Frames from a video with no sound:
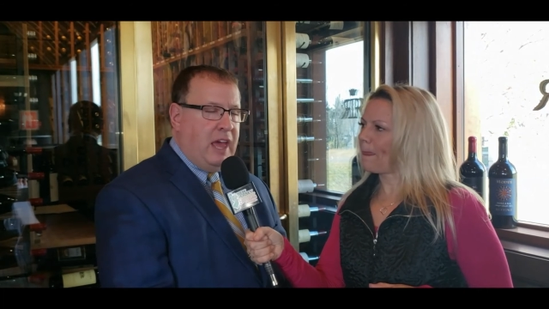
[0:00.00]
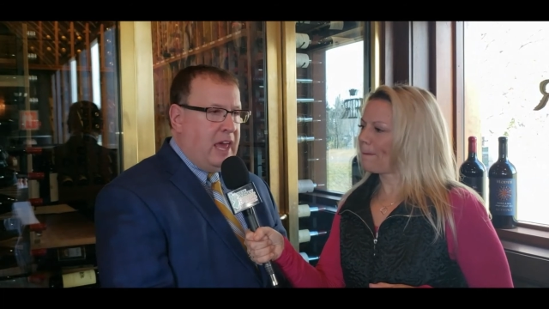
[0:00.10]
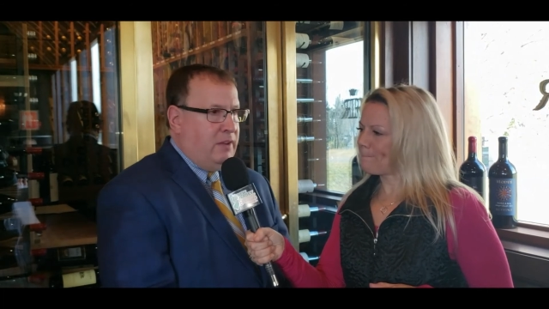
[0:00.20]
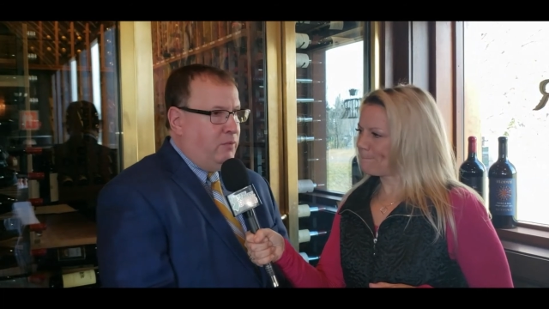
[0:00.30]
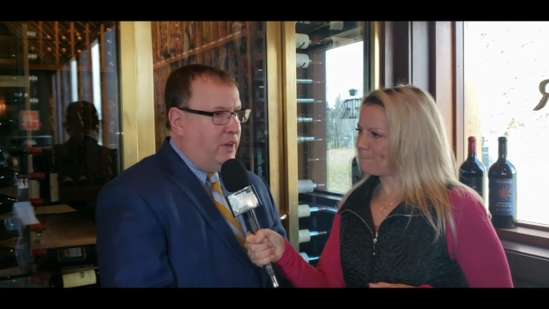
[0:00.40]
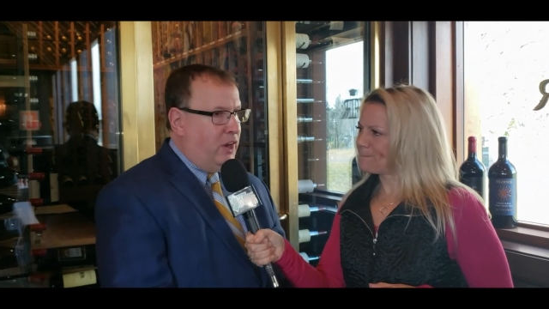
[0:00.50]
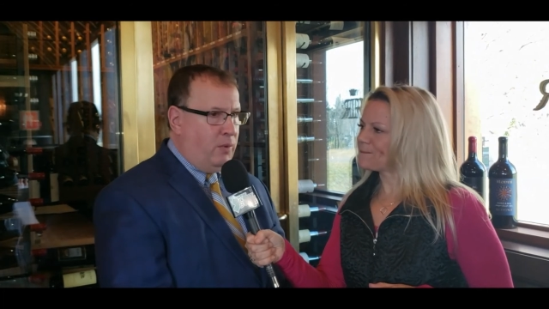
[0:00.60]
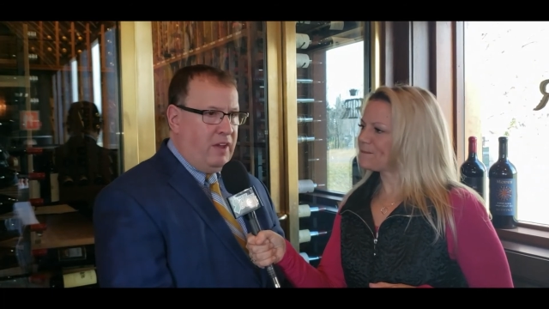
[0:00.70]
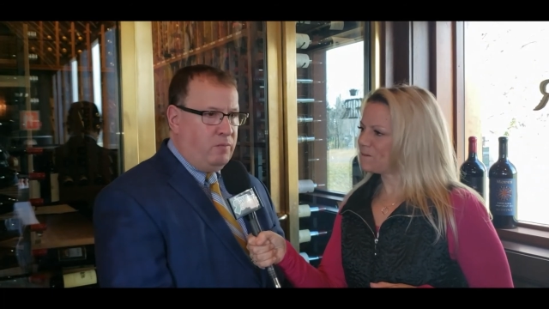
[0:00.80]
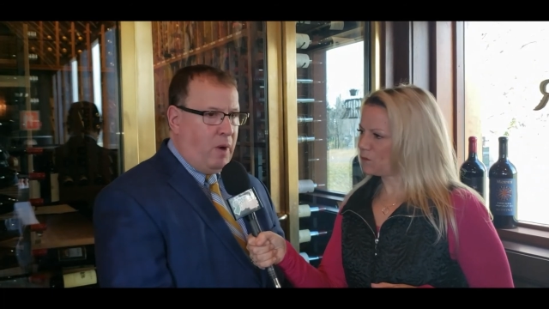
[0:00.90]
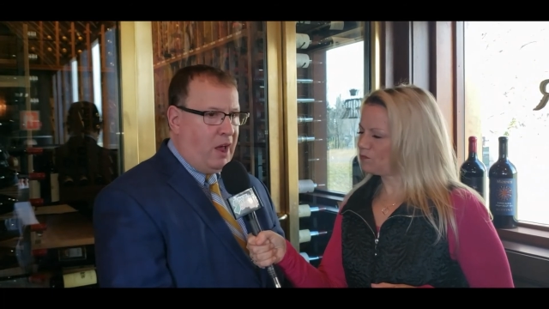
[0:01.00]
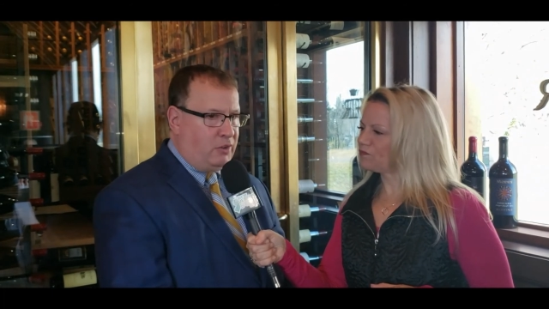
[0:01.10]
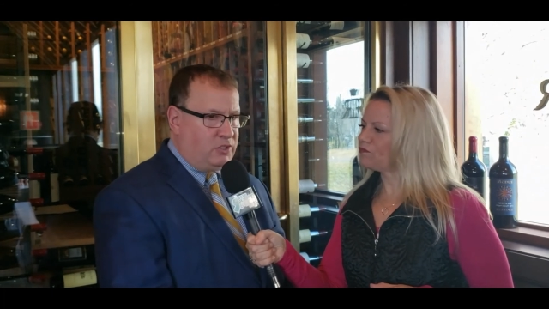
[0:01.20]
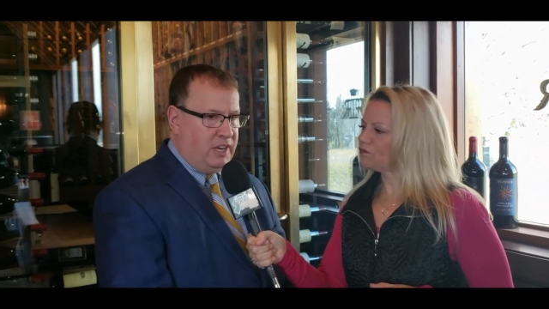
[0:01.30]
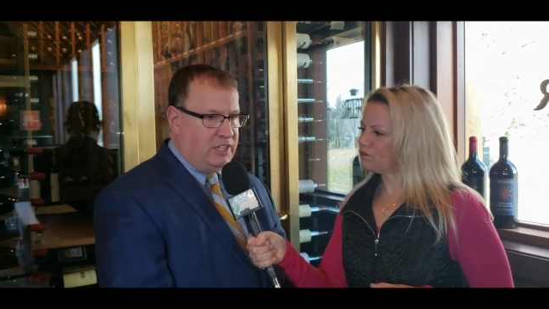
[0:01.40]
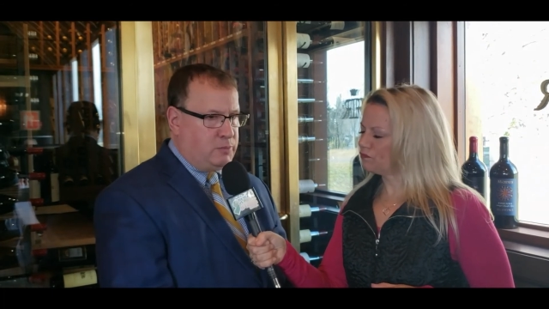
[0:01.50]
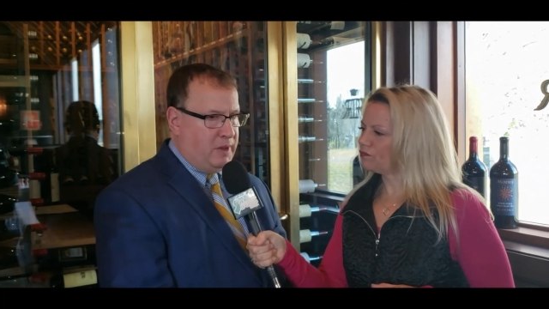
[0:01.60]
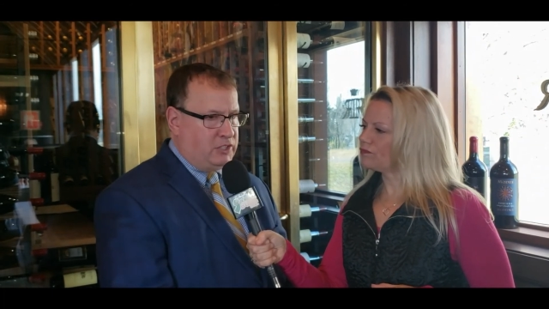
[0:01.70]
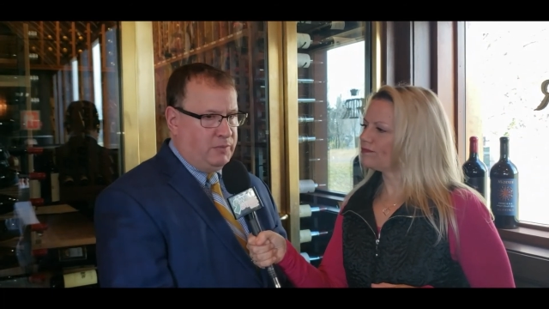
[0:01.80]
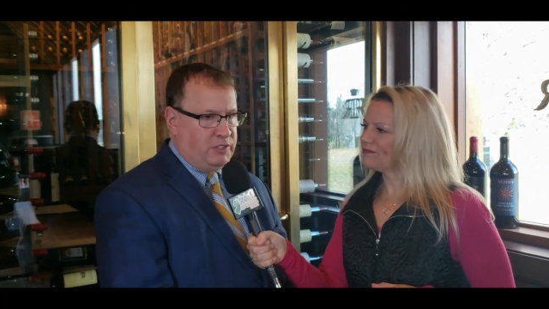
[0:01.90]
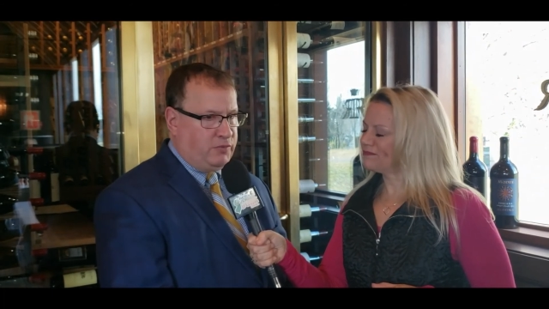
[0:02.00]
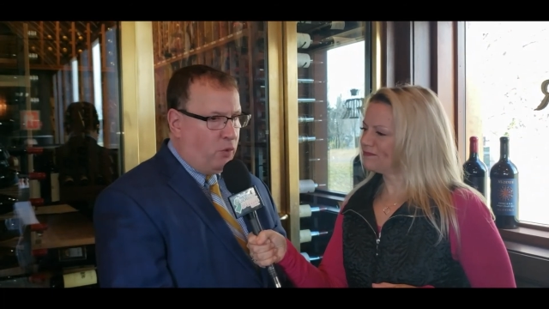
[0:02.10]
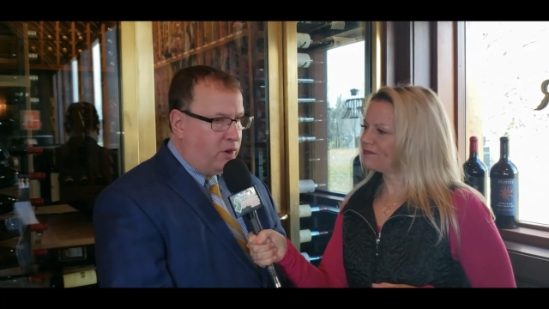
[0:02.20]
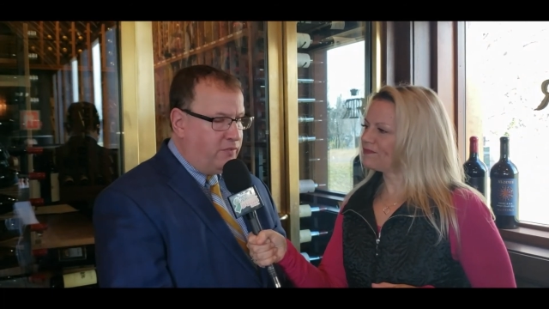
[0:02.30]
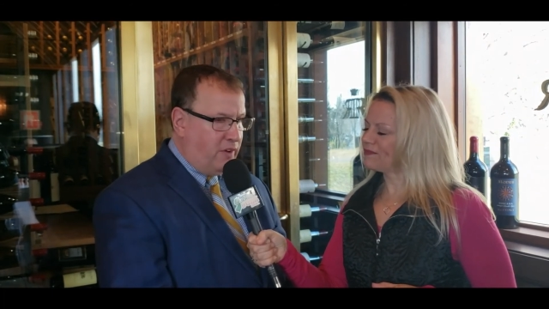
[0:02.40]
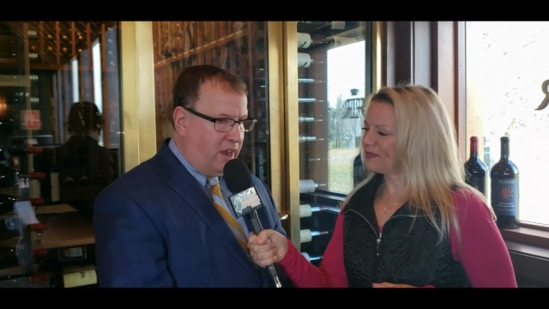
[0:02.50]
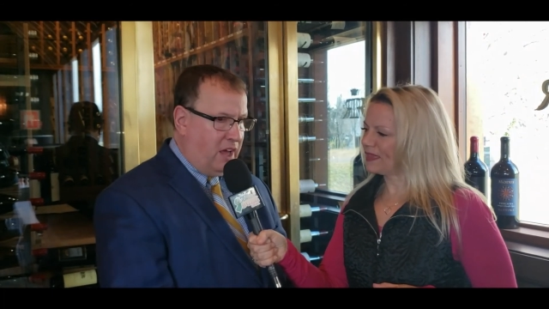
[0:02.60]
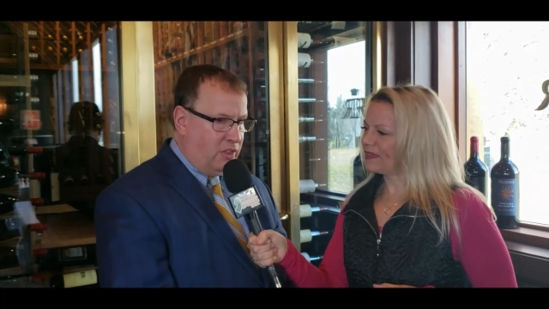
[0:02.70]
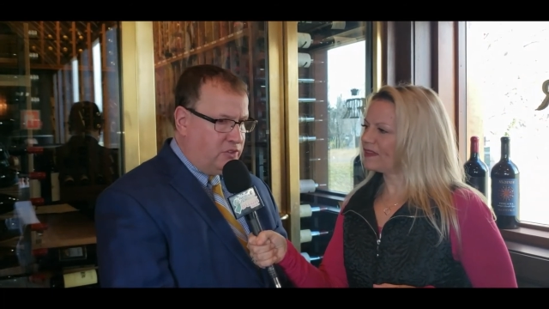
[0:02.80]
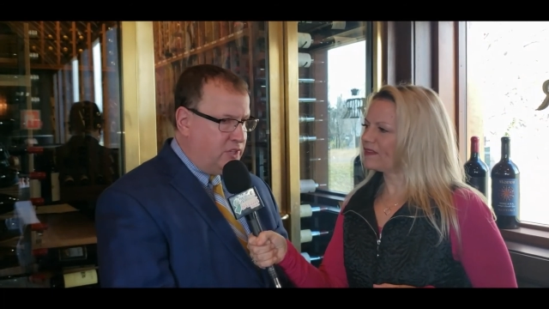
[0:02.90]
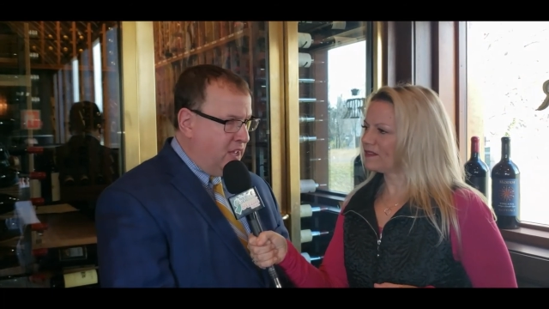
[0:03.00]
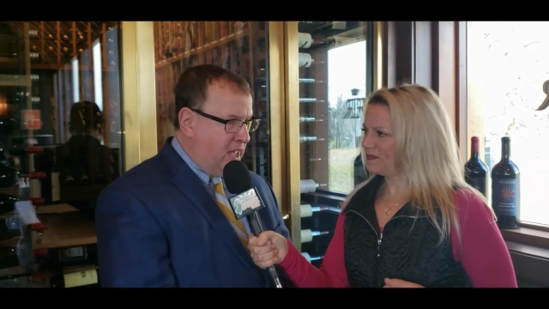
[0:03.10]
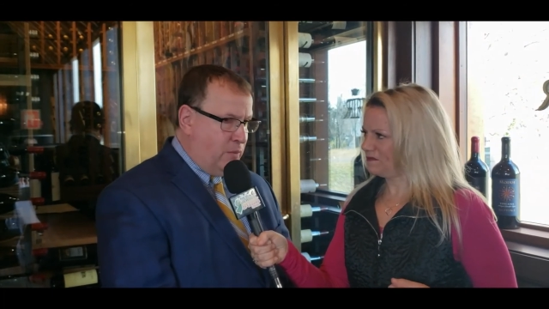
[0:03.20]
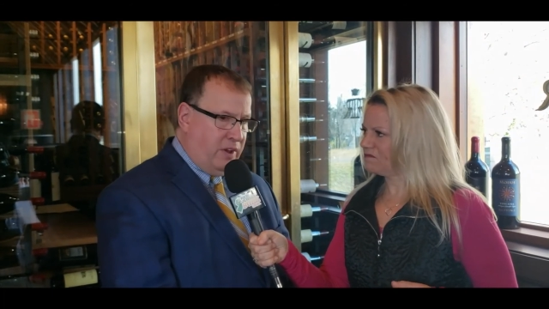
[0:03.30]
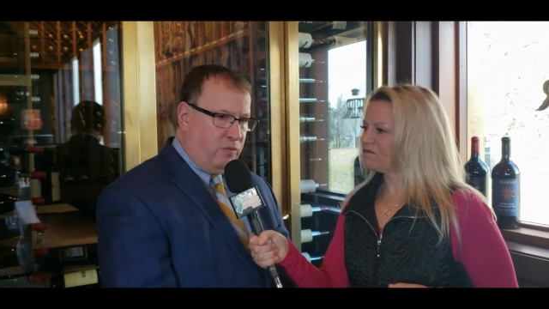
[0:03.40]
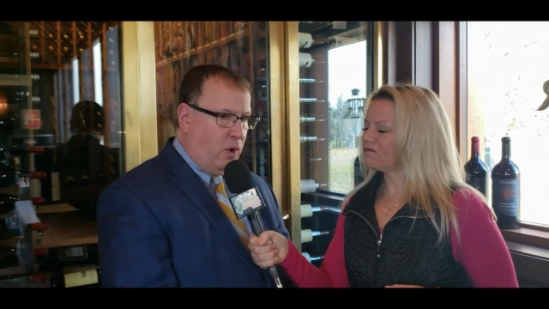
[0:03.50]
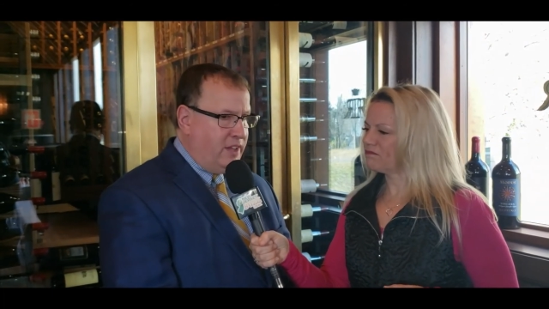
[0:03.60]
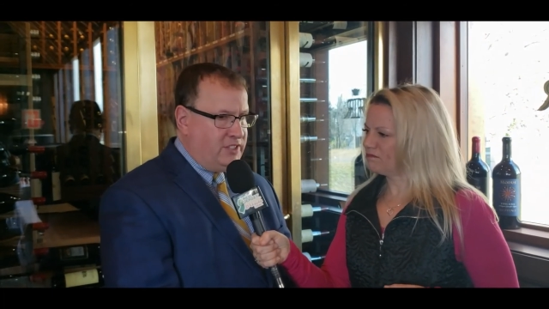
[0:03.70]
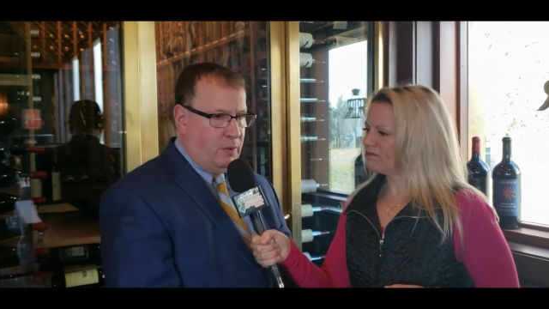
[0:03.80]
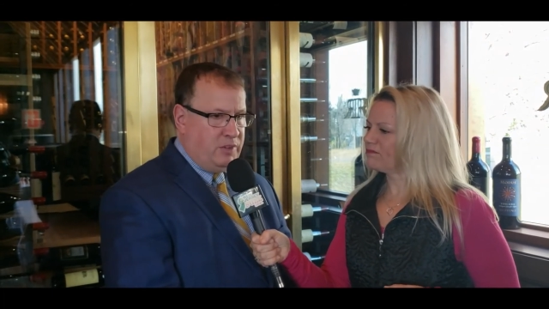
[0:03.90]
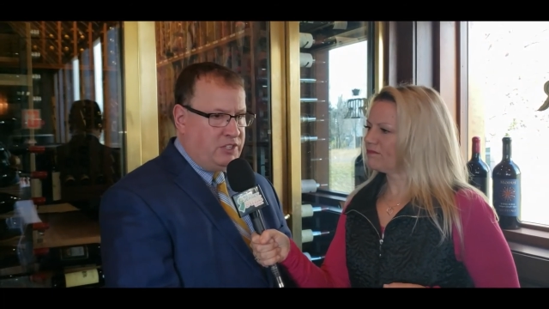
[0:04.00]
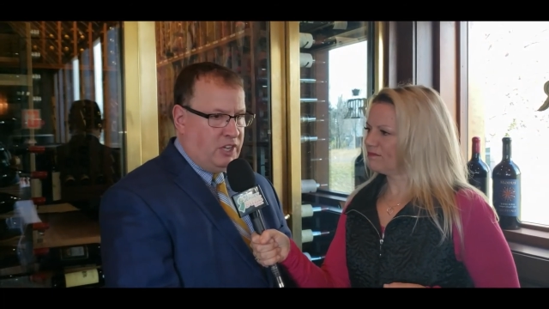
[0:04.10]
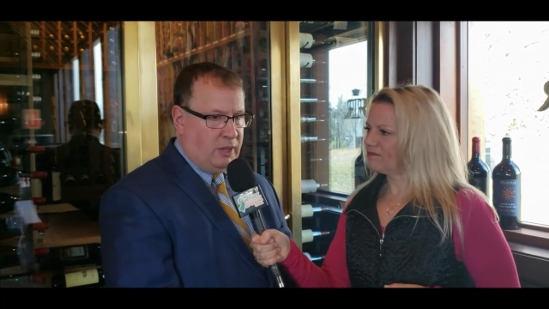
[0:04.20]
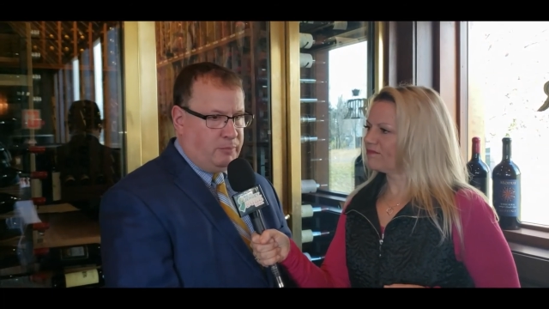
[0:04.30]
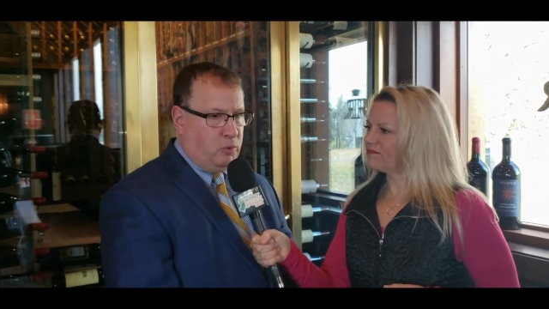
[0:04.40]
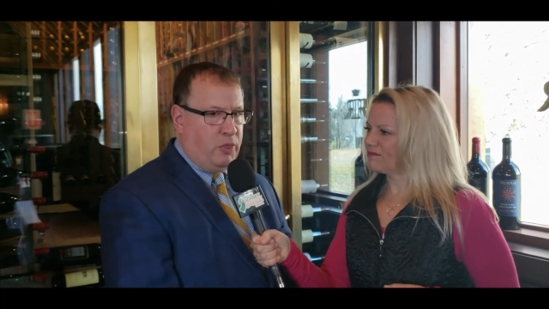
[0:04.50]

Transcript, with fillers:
Speaker 1: And it, you know, we have bottles inexpensive as forty-five dollars, and we have wines that we sell up to